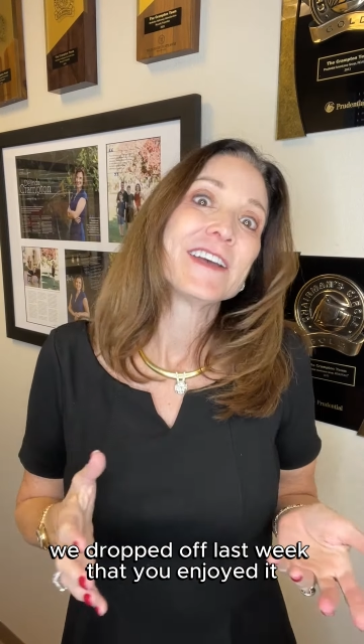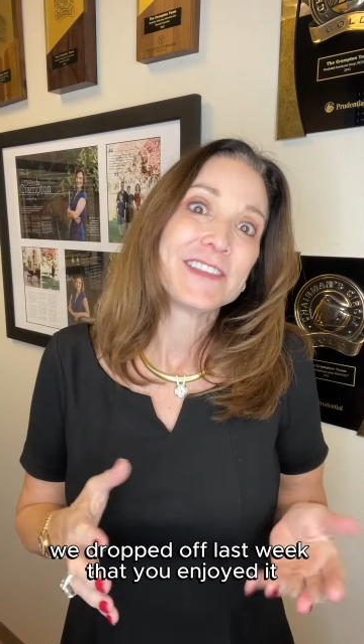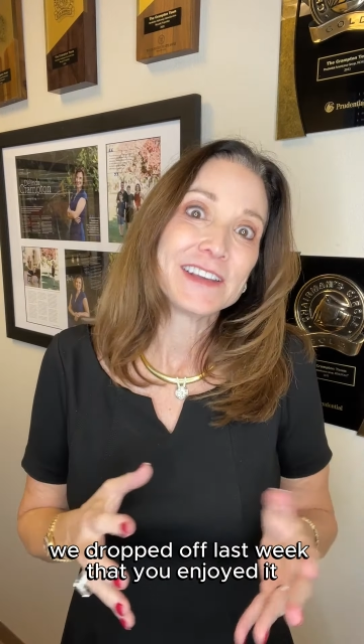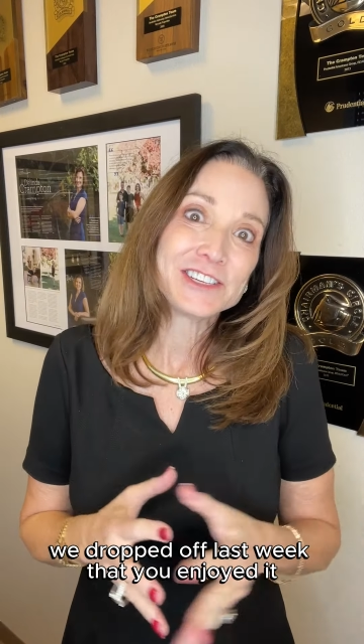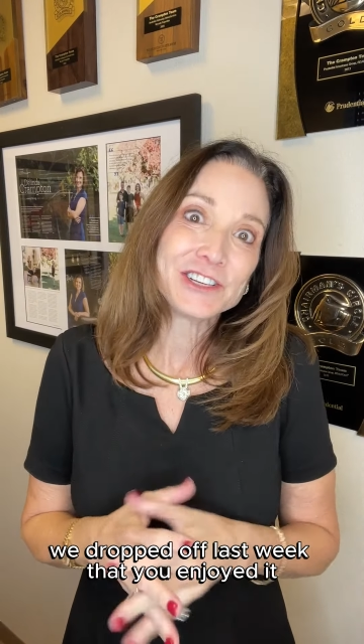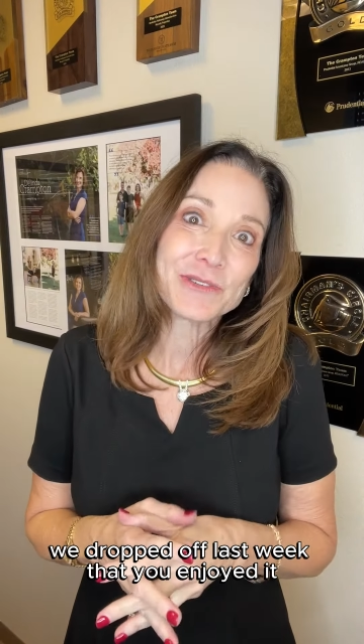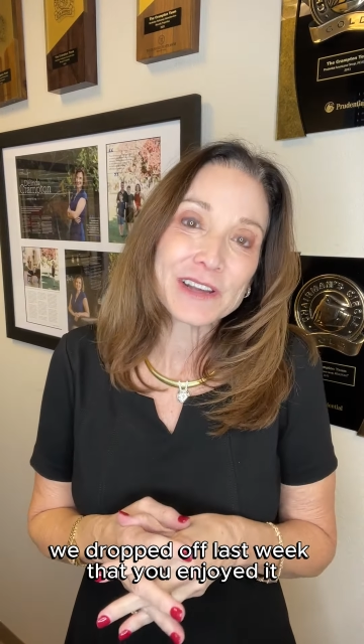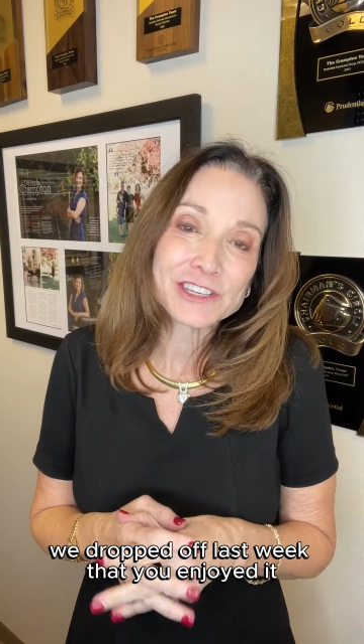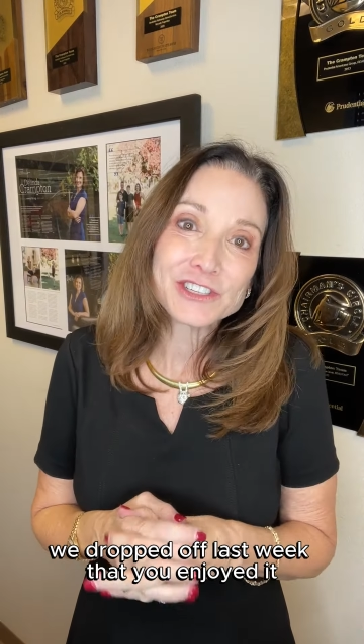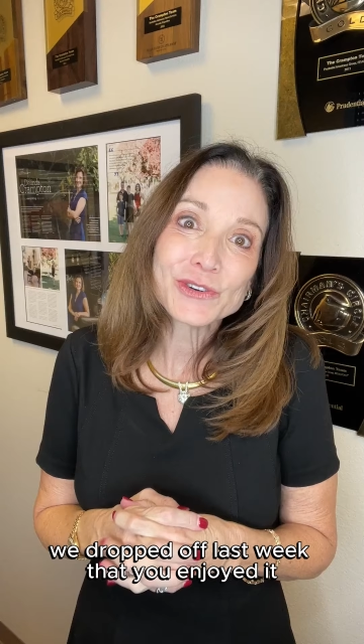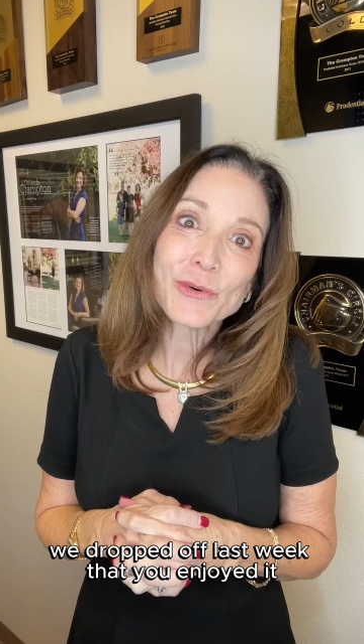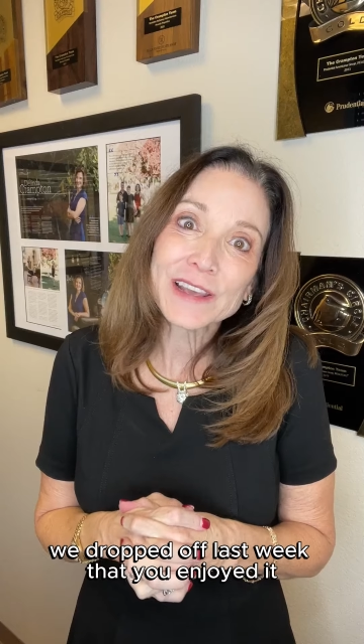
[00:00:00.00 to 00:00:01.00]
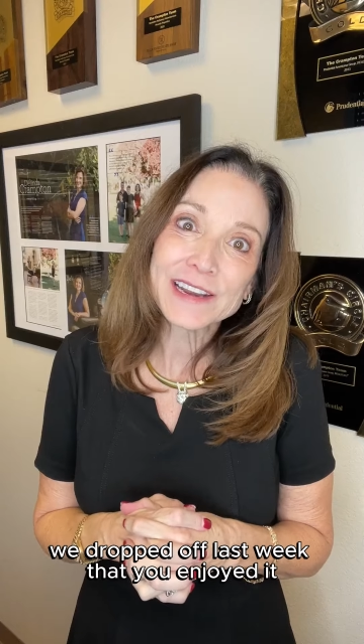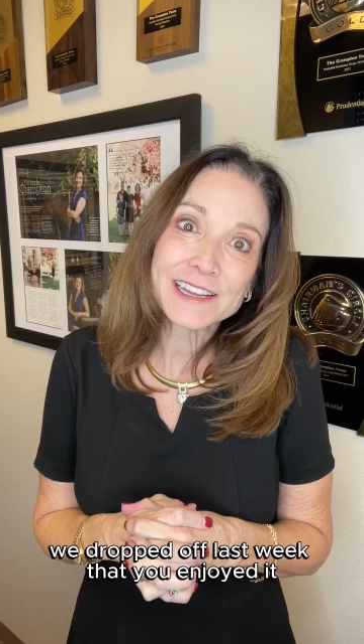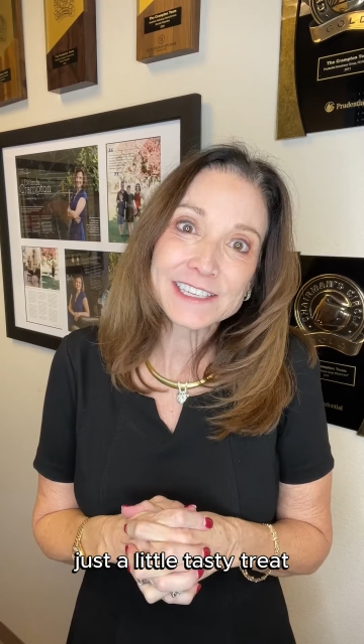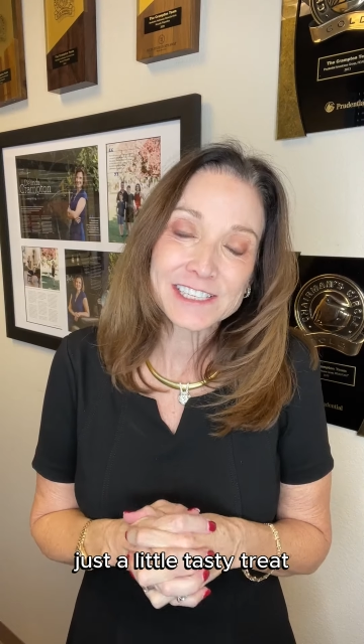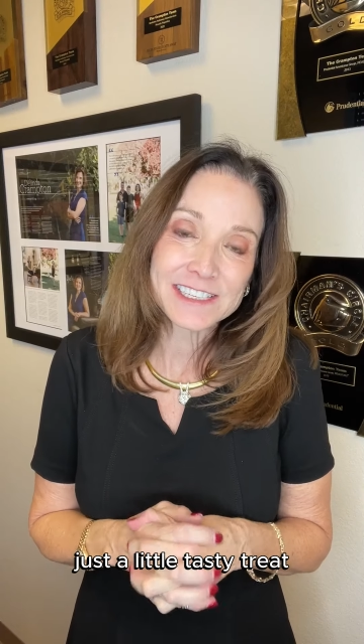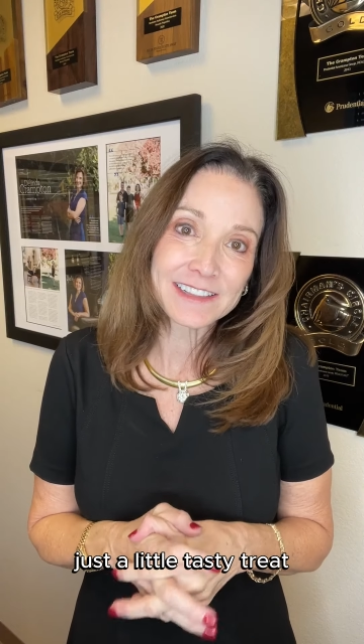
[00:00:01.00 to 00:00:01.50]
that you enjoyed
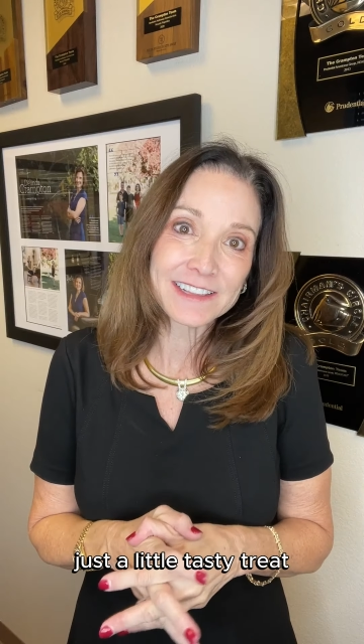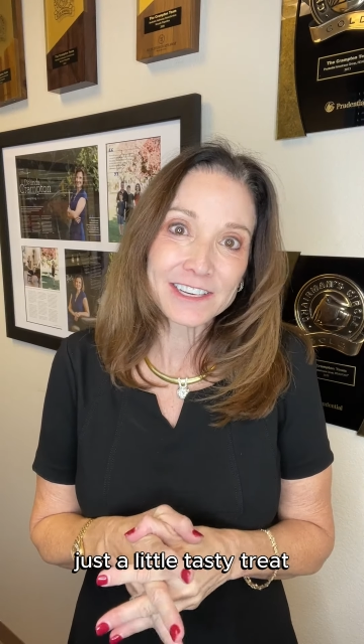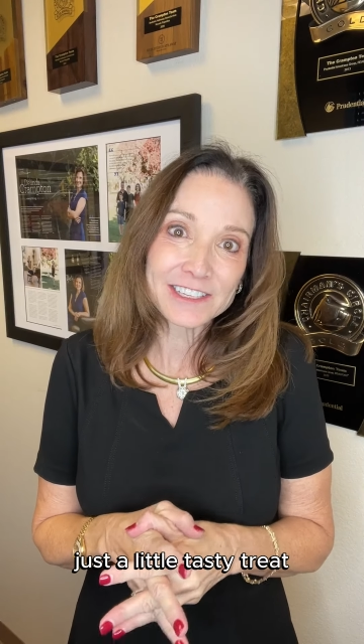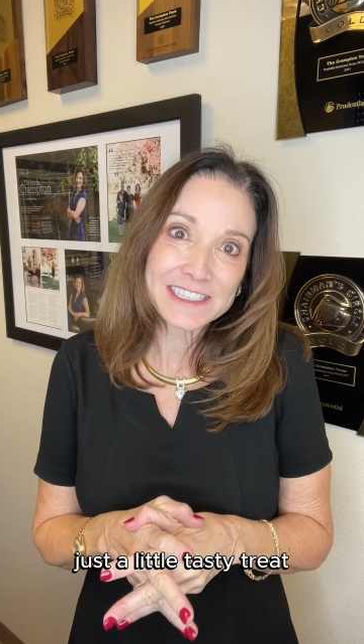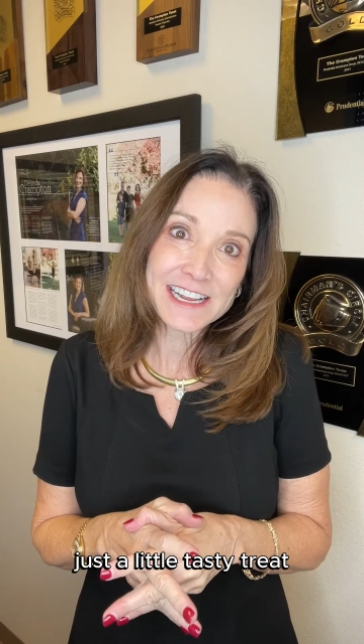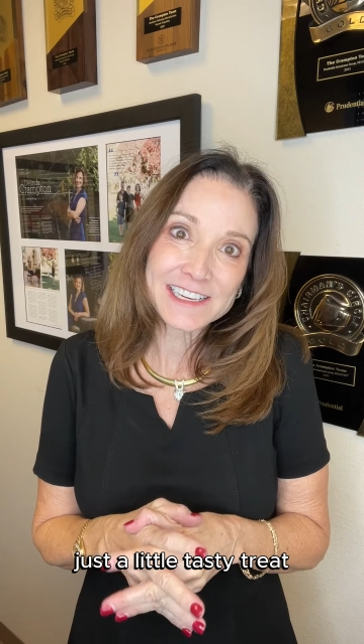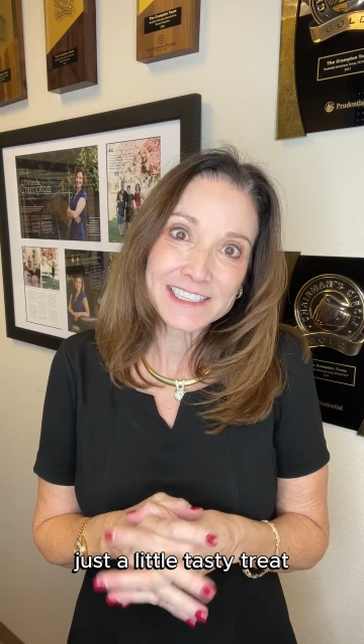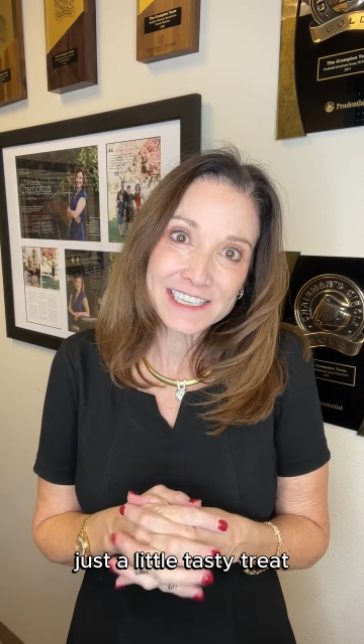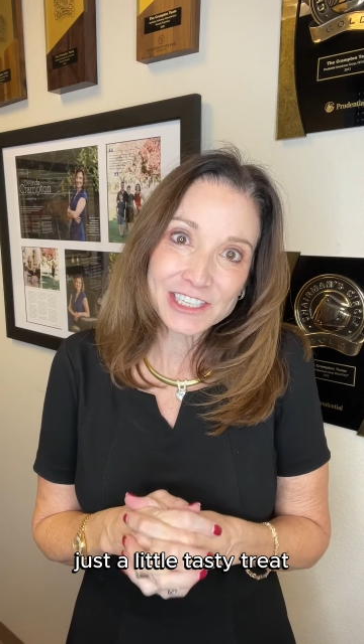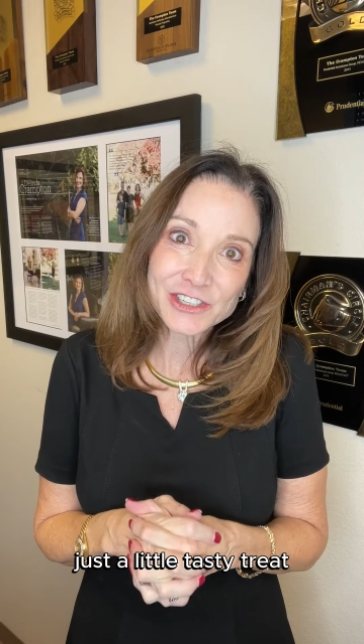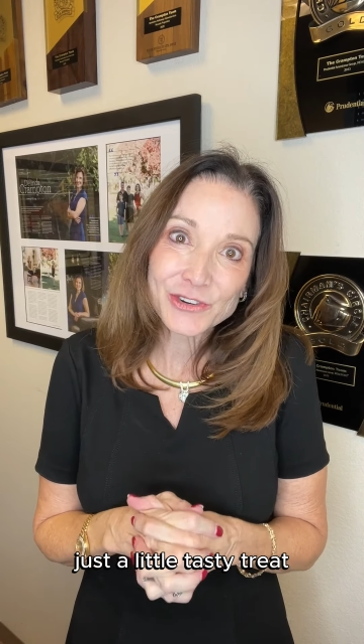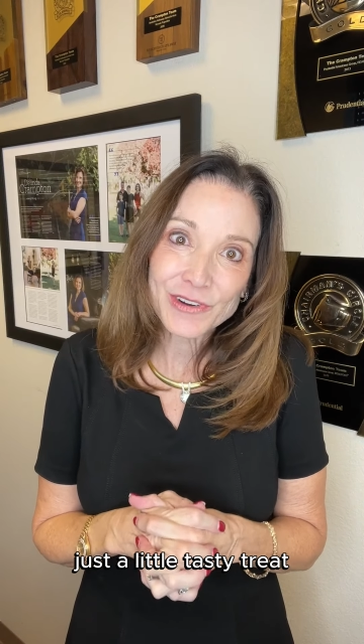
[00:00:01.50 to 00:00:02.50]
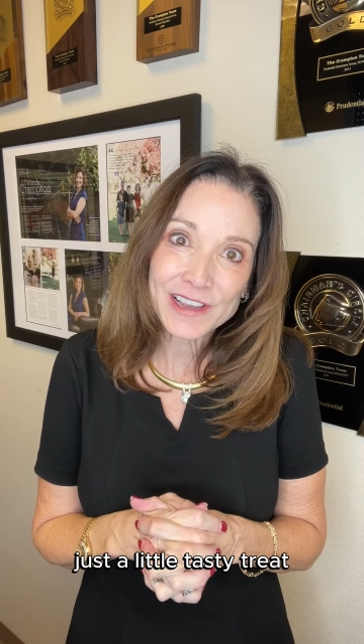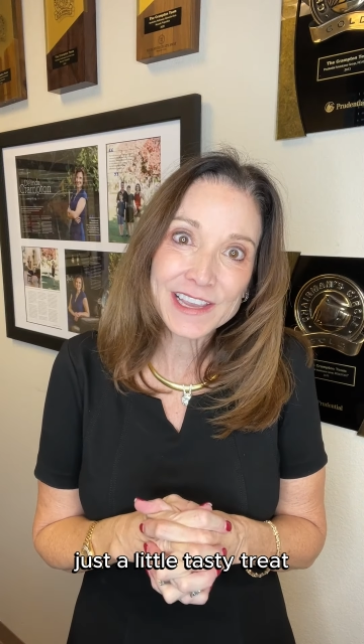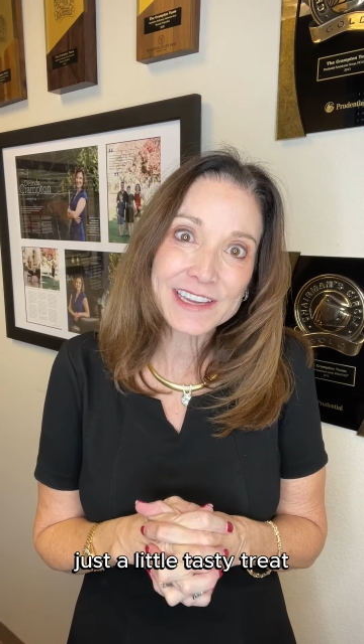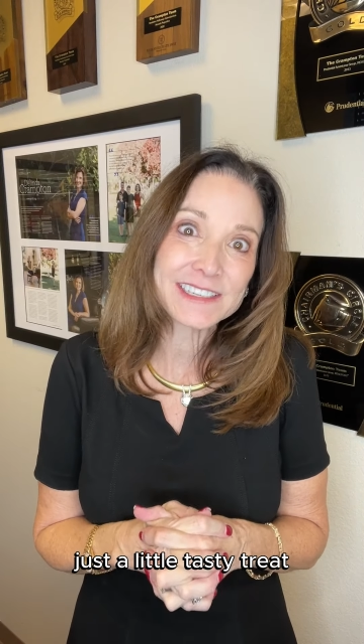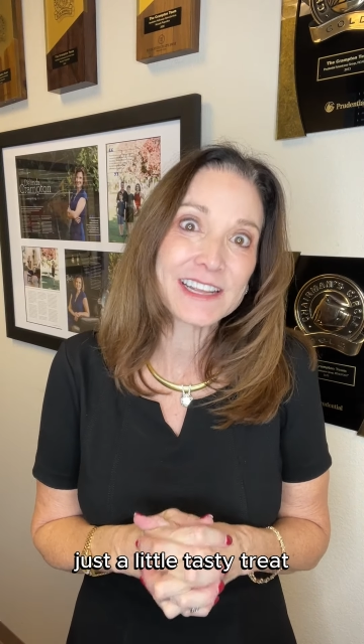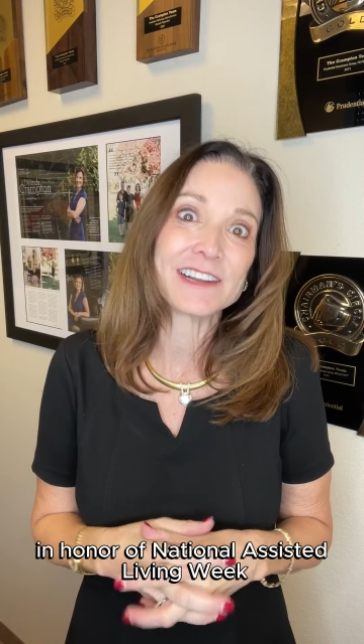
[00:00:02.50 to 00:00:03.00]
it. Just a little tasty
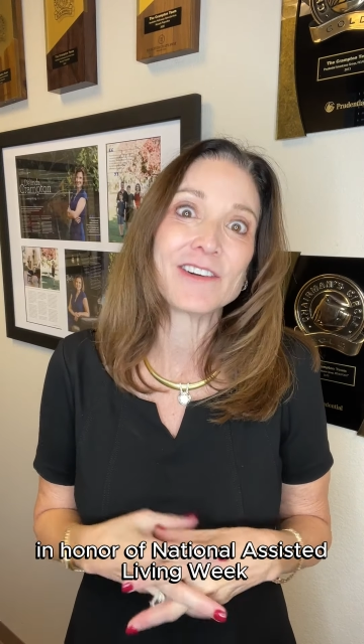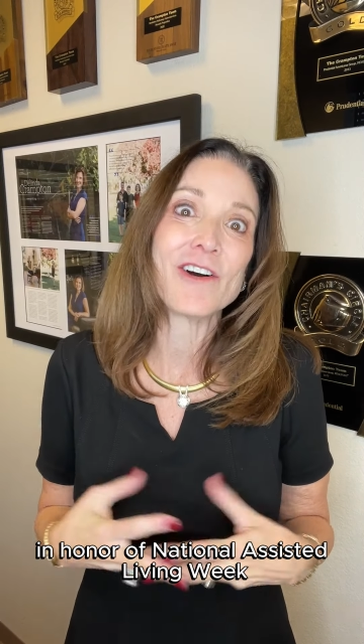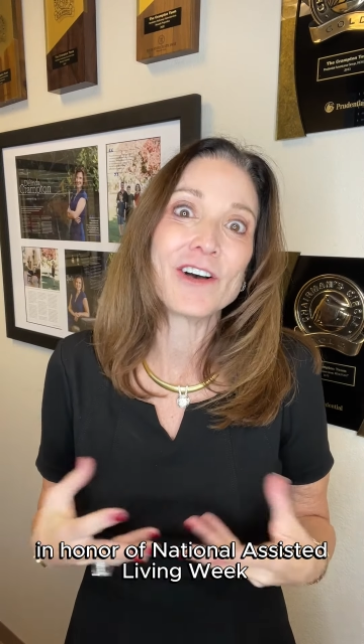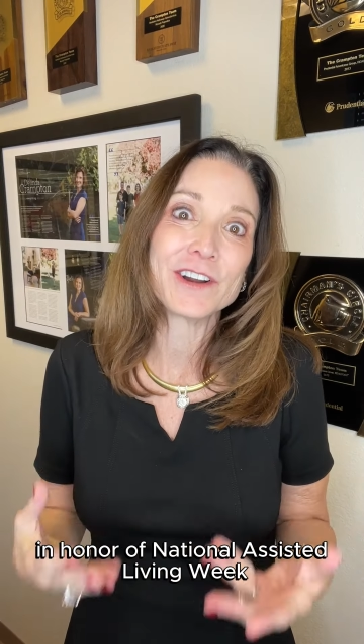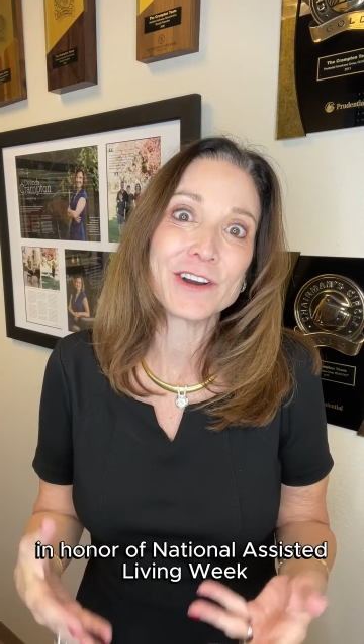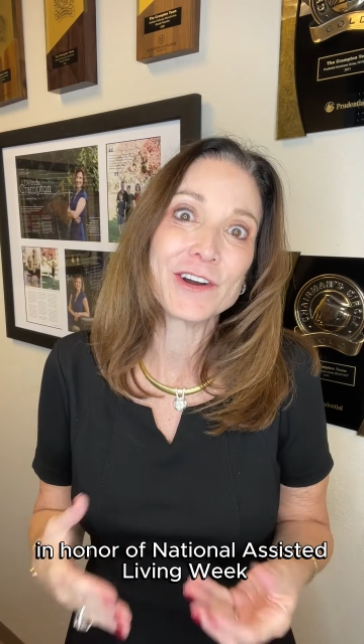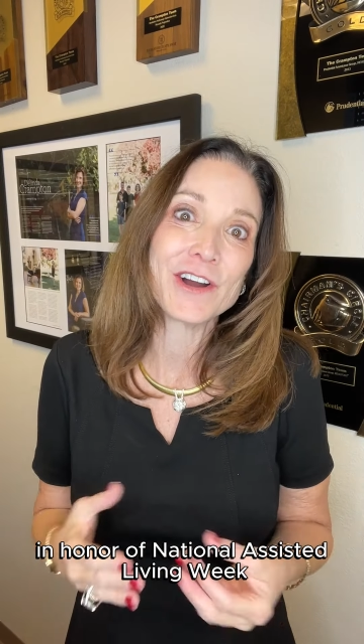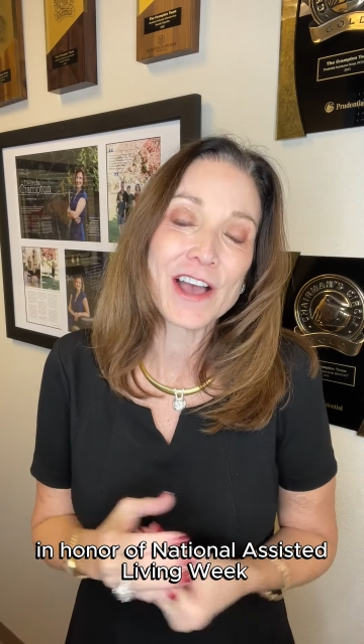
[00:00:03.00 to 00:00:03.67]
treat in honor